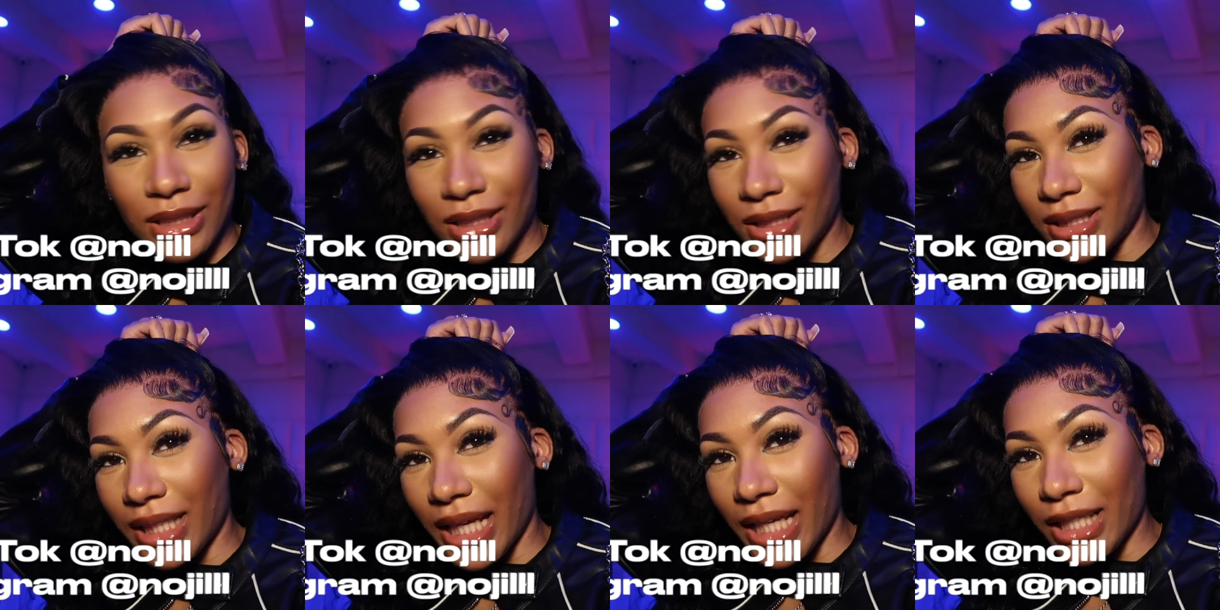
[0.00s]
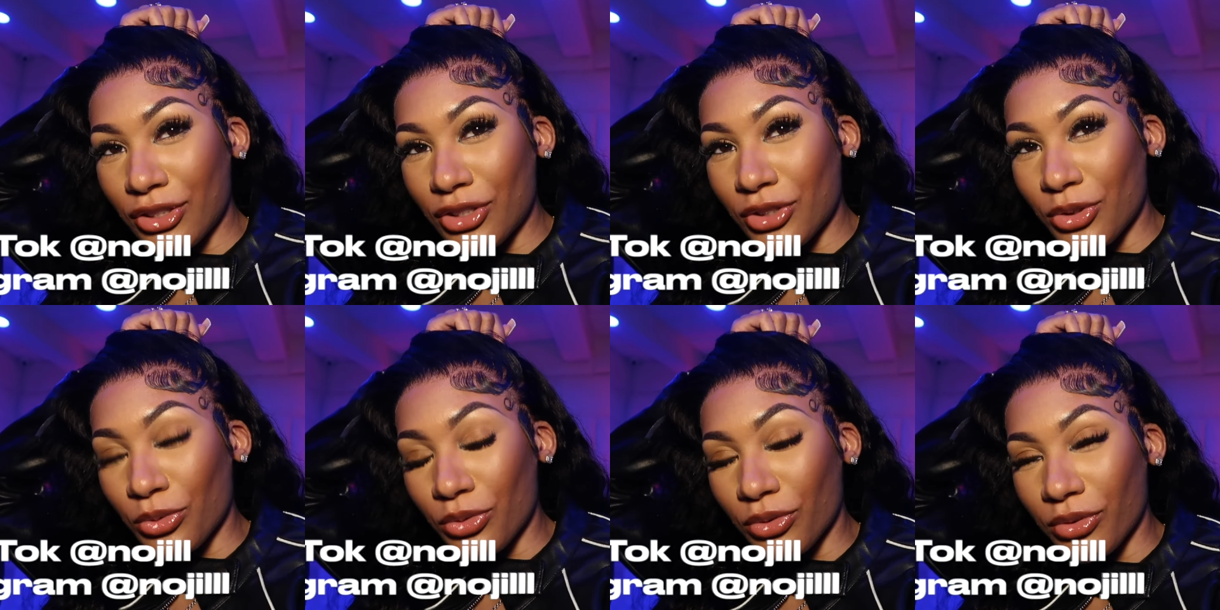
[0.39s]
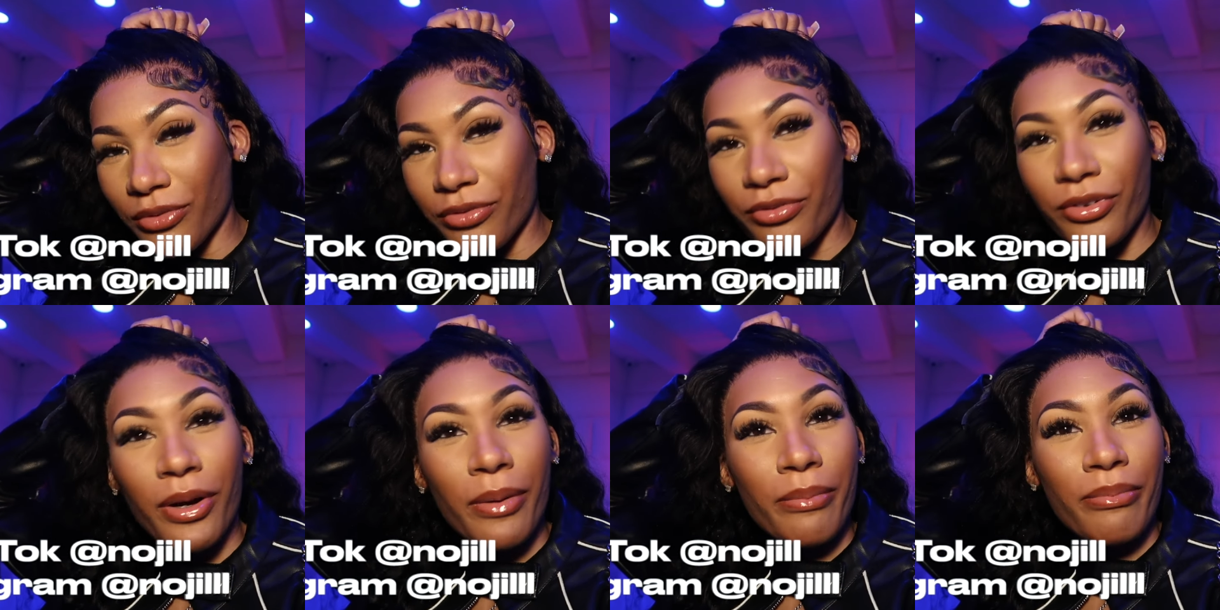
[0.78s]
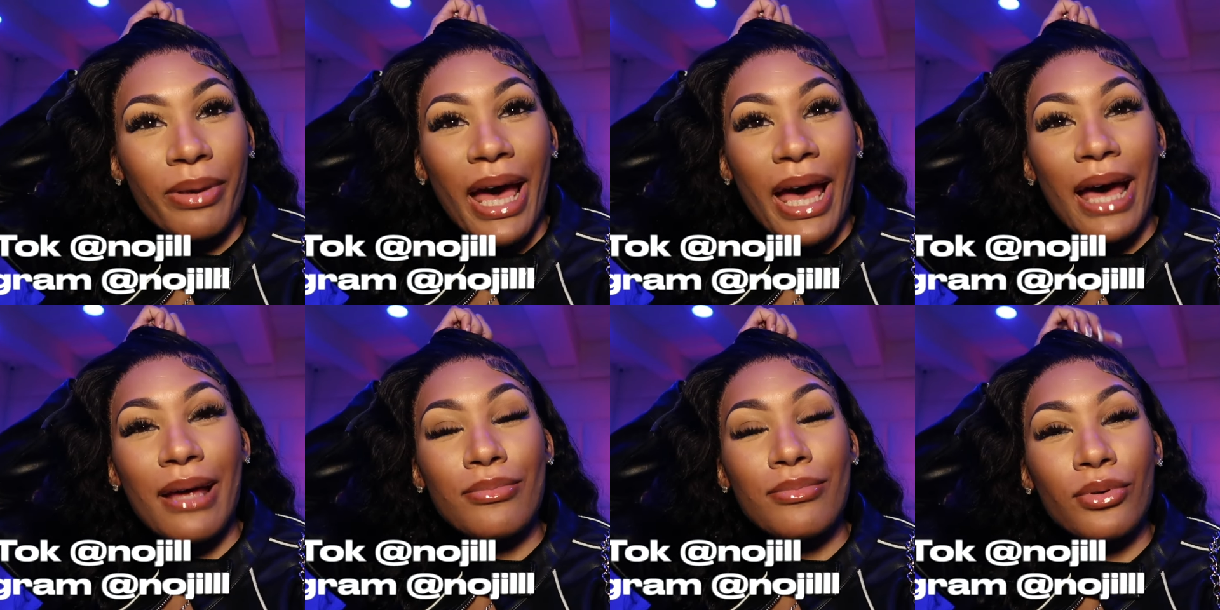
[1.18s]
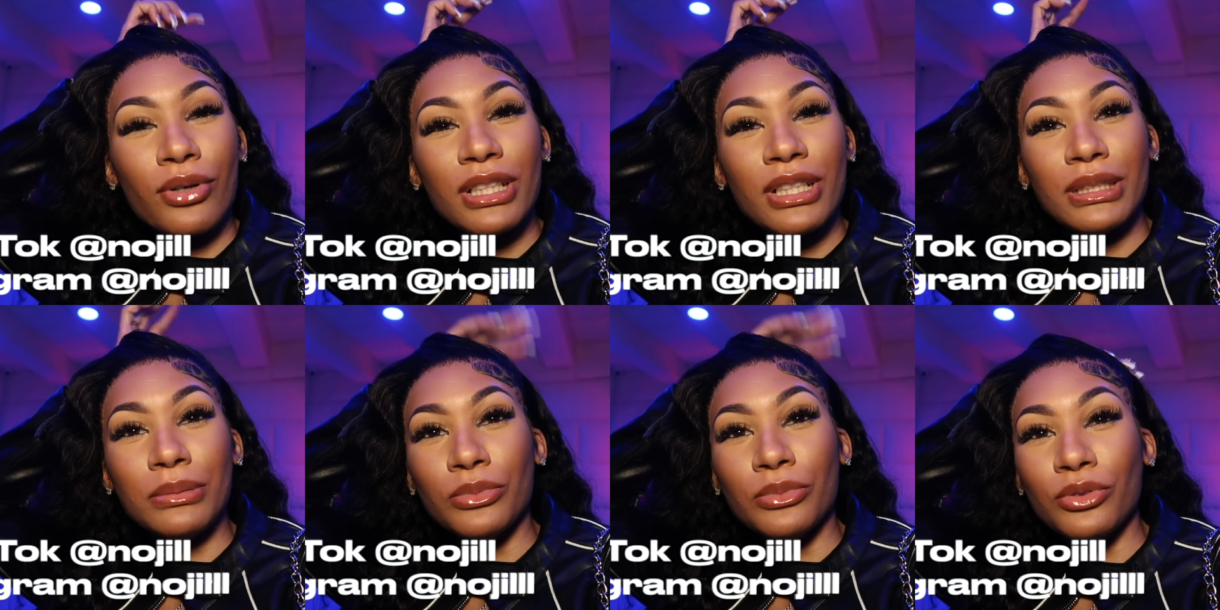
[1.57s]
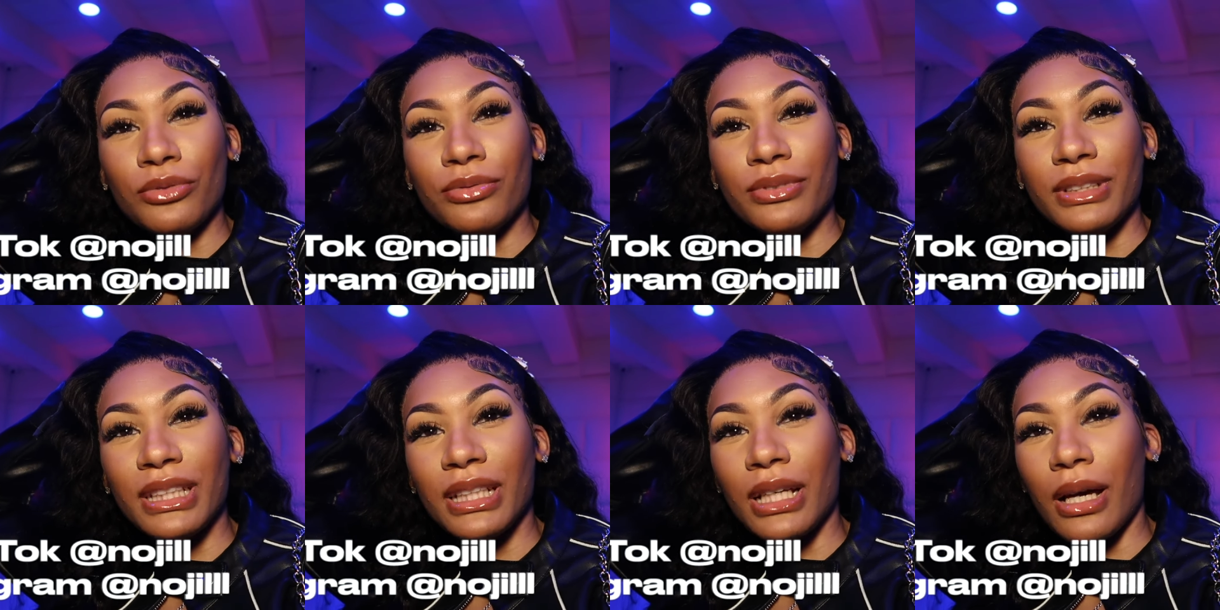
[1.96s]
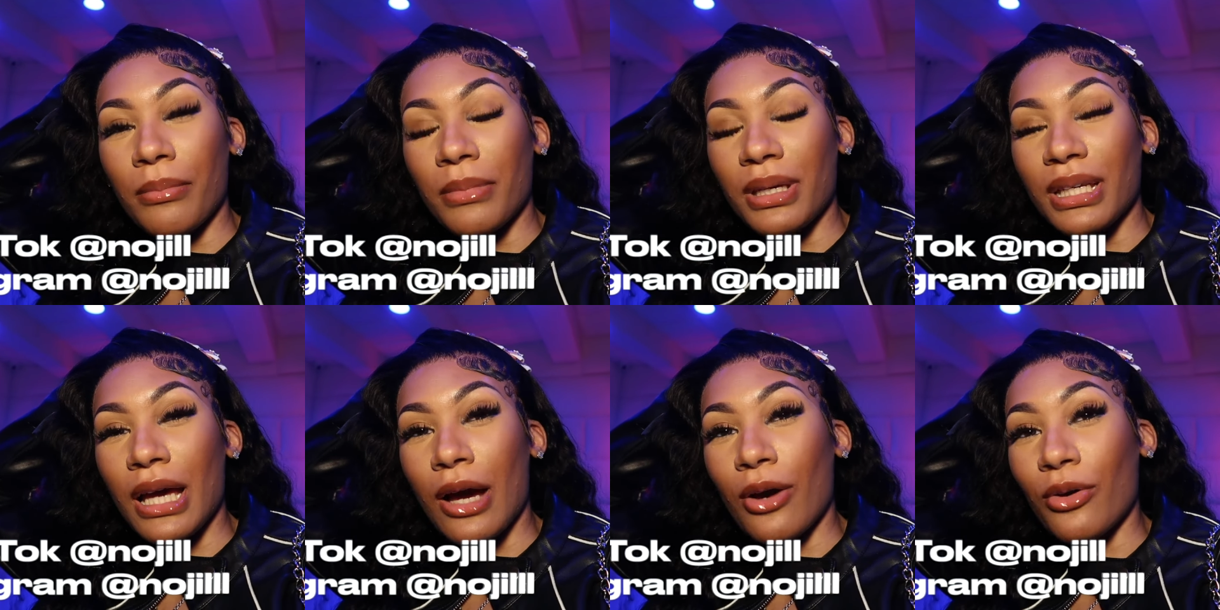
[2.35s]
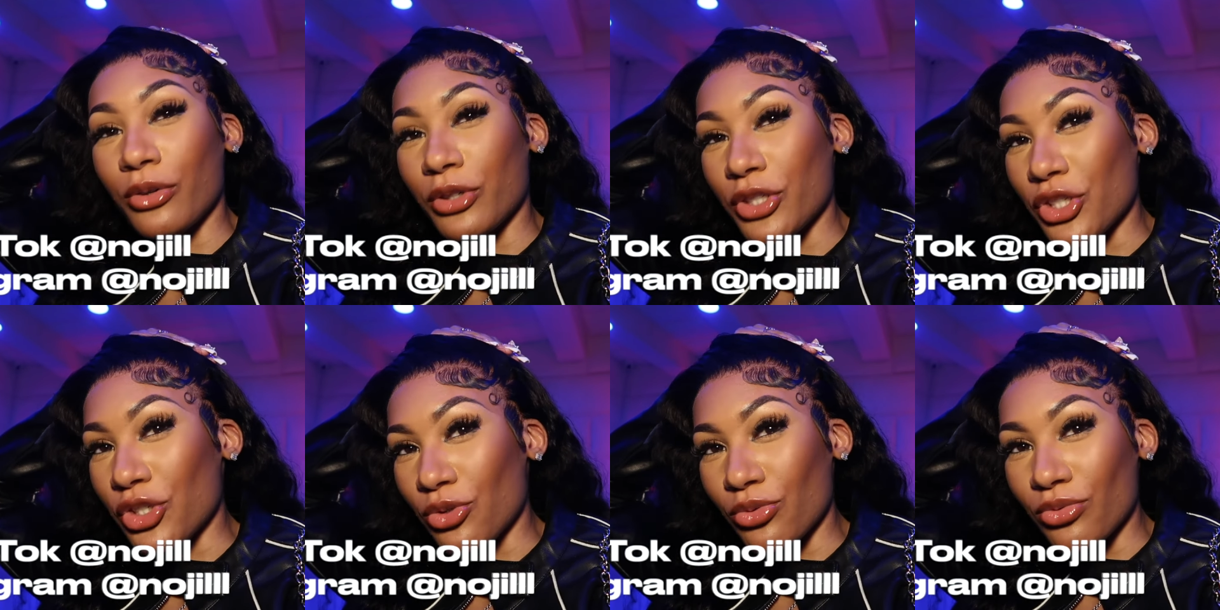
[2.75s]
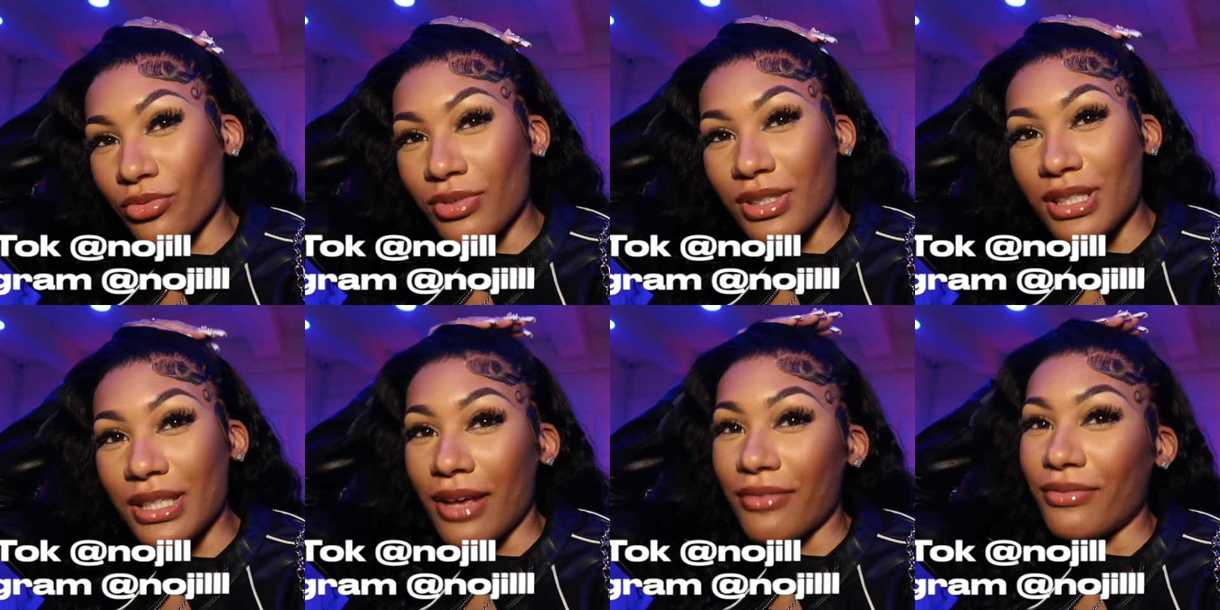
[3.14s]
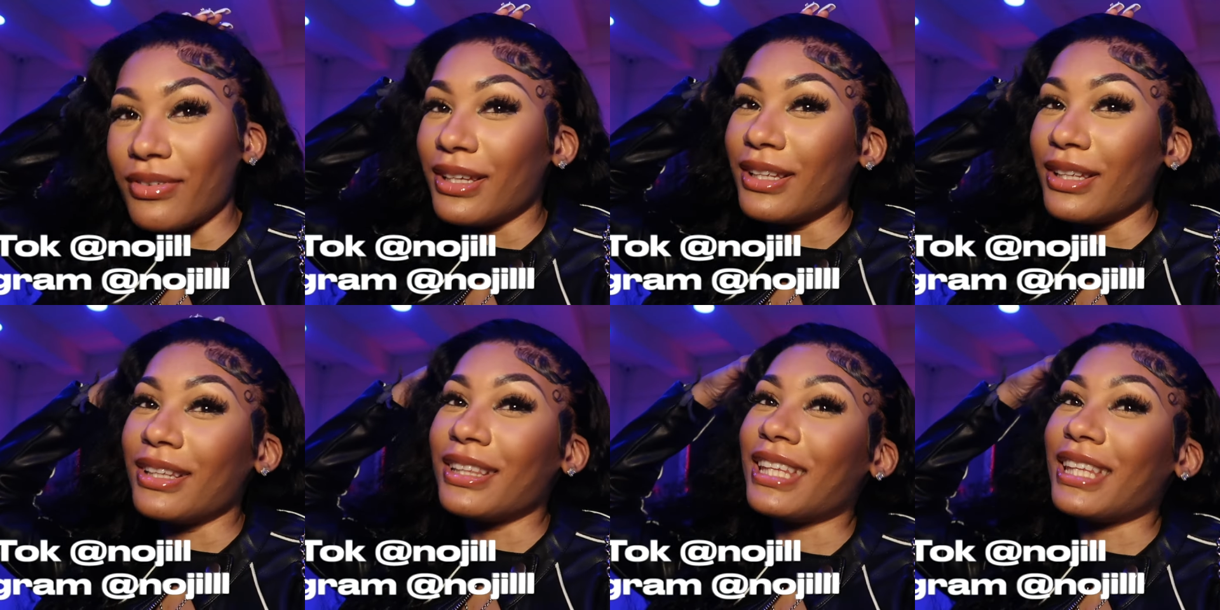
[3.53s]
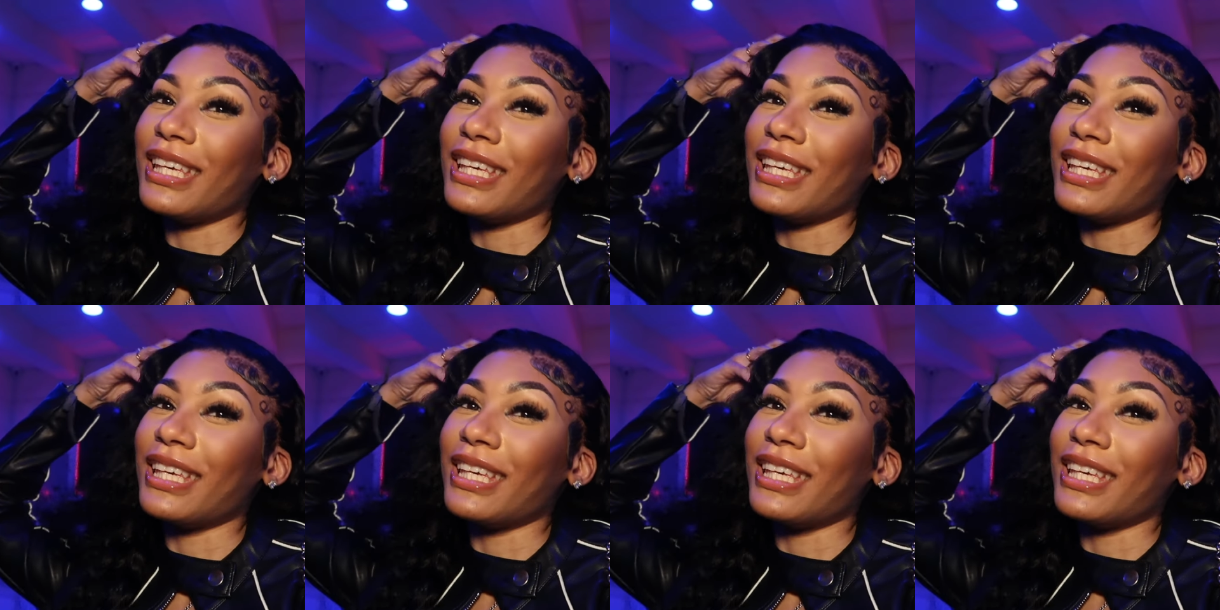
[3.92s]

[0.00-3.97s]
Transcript: stay tuned for Bad Boys movie coming out on June 7th.